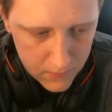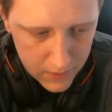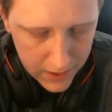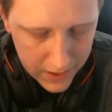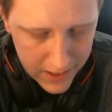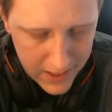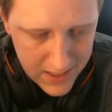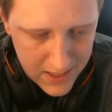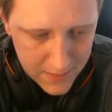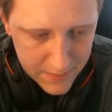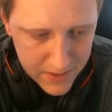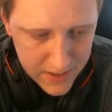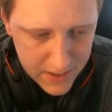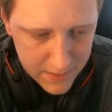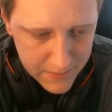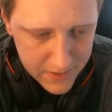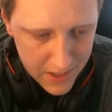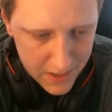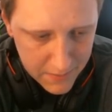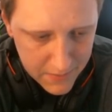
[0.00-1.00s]
it gets to me
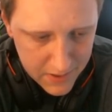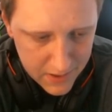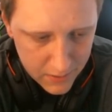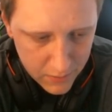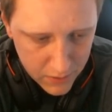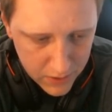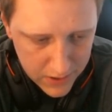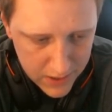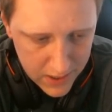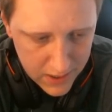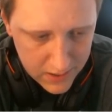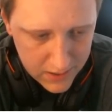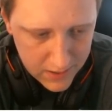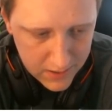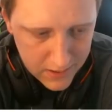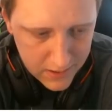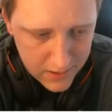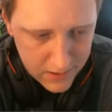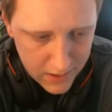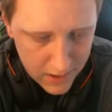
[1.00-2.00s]
sometimes. It really
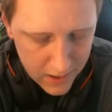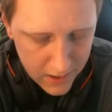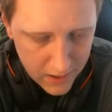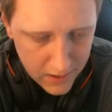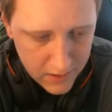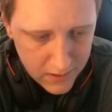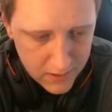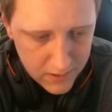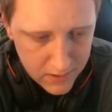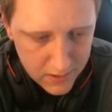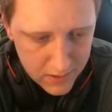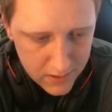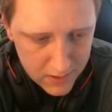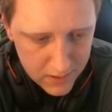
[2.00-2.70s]
does. And